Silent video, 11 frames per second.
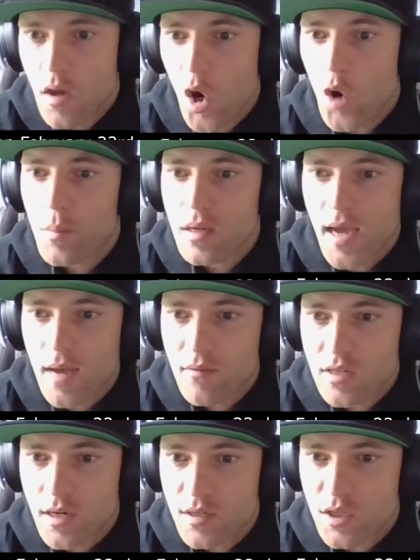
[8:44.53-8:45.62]
Hoping to have
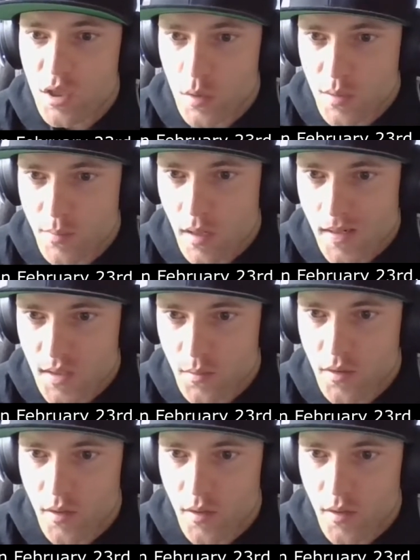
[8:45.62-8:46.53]
it done as soon as possible.